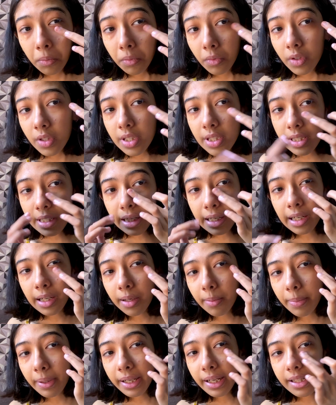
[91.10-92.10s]
Just a
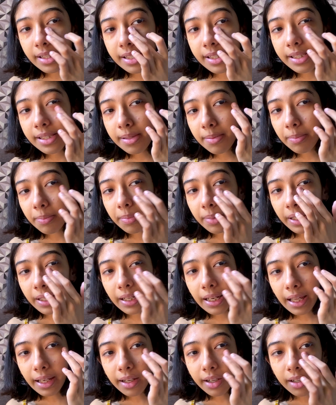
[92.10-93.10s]
little bit and simply
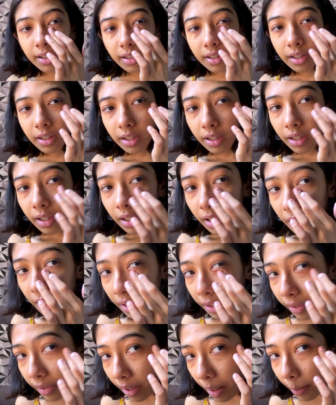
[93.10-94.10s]
like
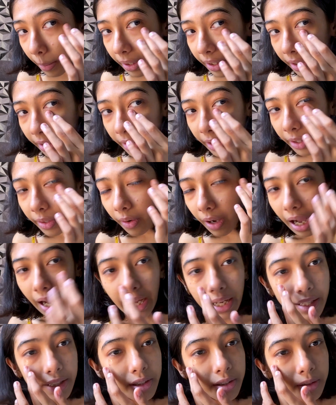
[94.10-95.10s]
rub it under your
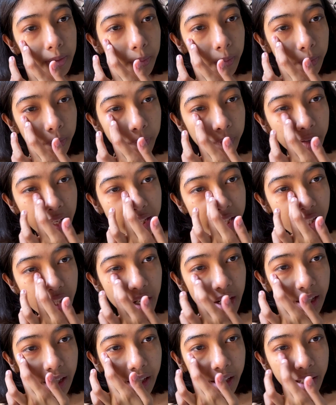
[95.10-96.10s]
eyes very
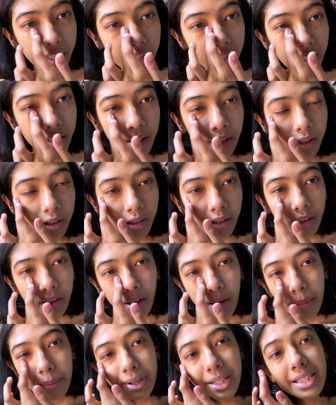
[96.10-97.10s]
gently,
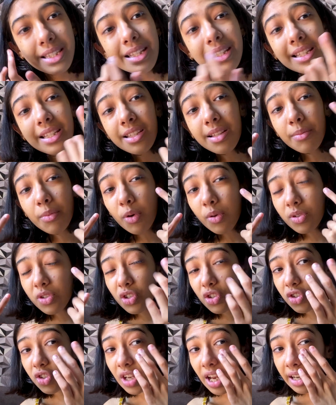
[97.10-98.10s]
because this is the
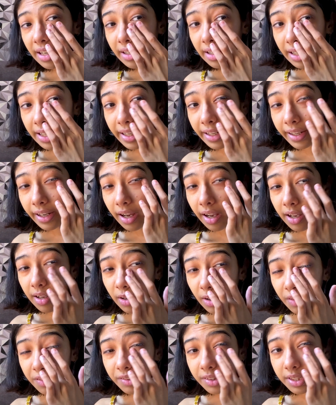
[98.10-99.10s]
most gentle area of your